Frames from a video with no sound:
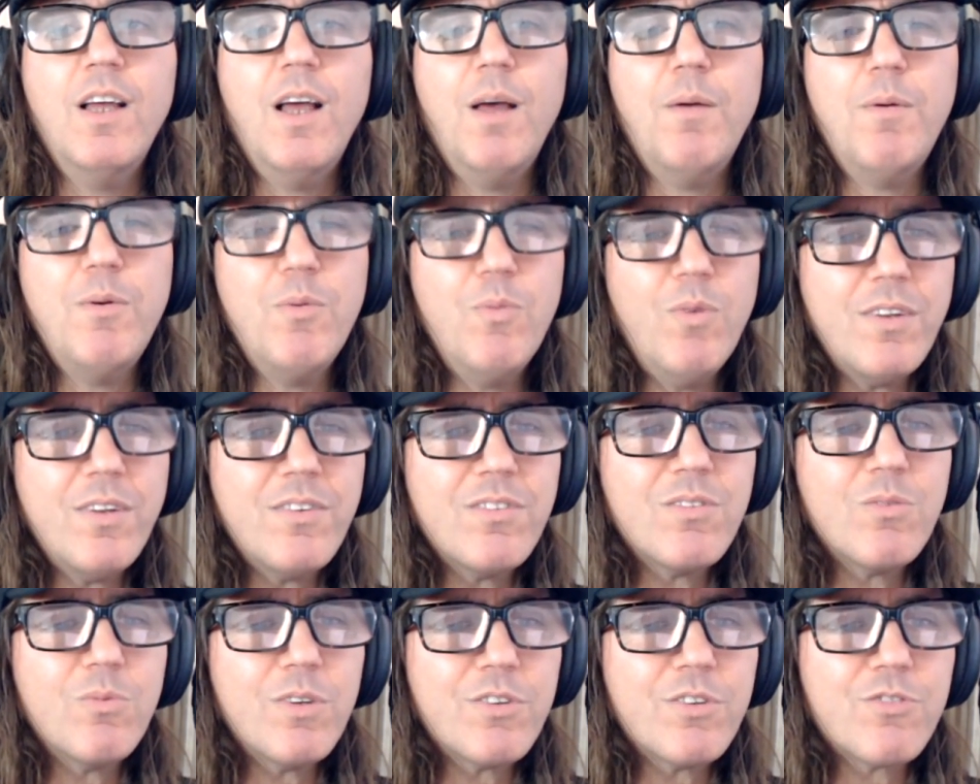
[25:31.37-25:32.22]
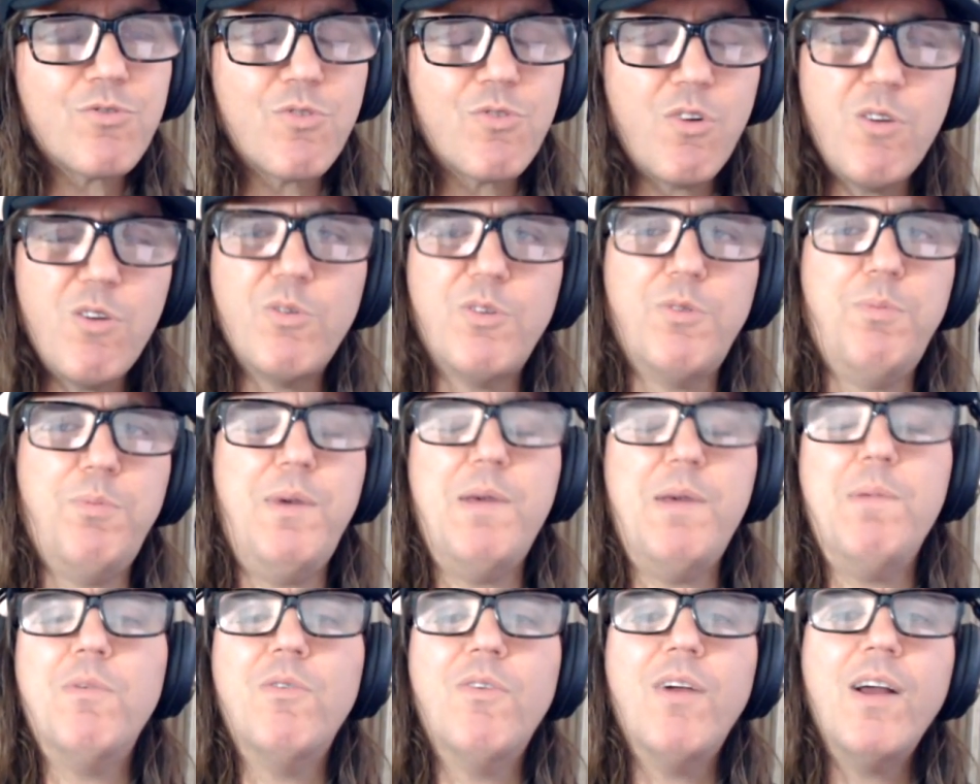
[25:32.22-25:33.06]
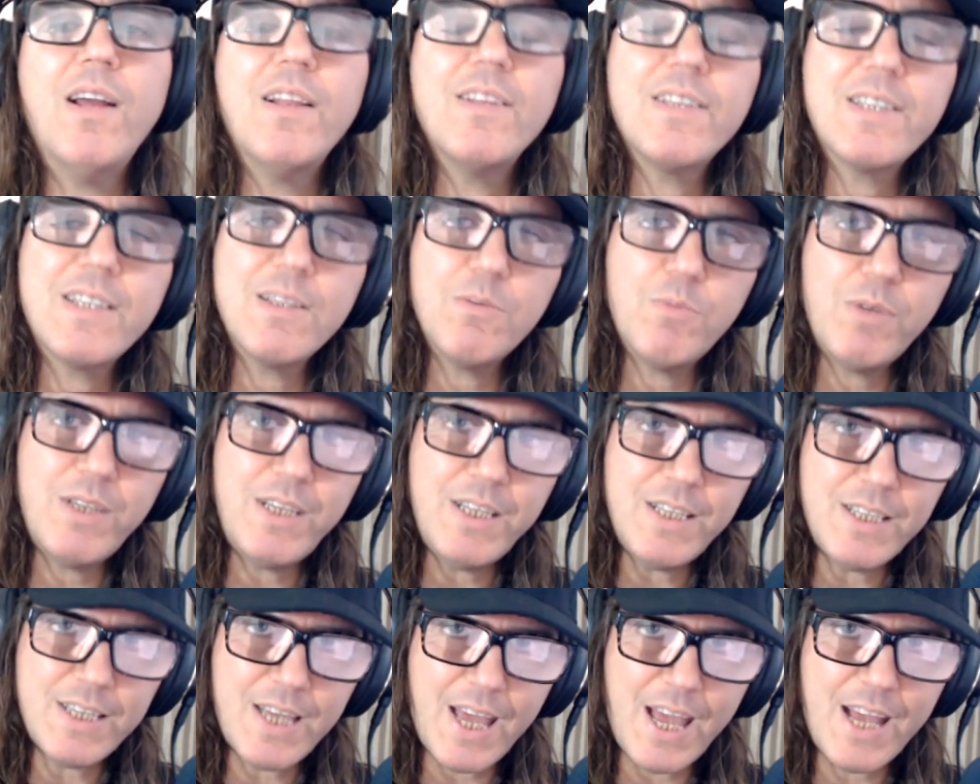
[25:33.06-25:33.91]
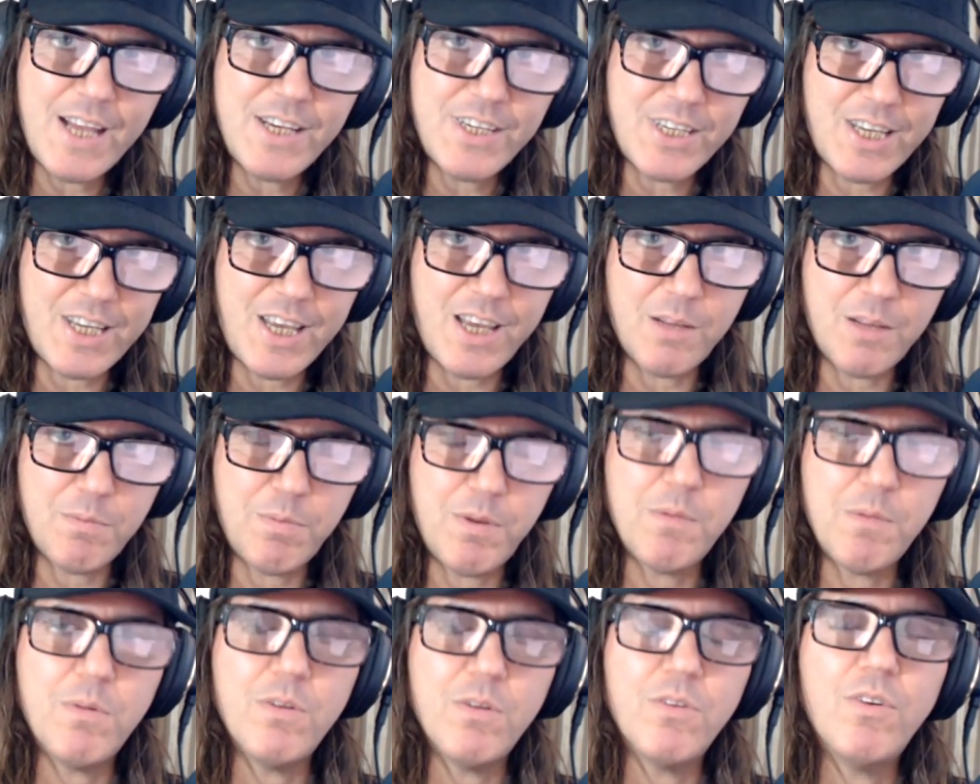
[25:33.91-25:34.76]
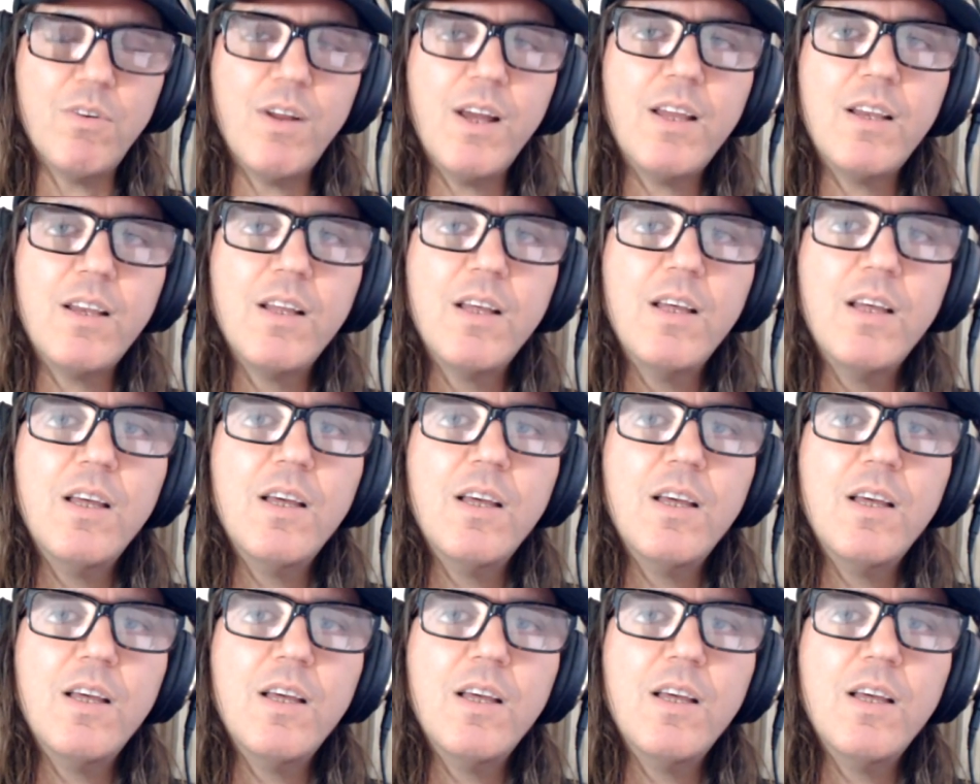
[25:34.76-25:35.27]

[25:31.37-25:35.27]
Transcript: I mean, what's what's wrong with people, right? See, we need to educate people, right?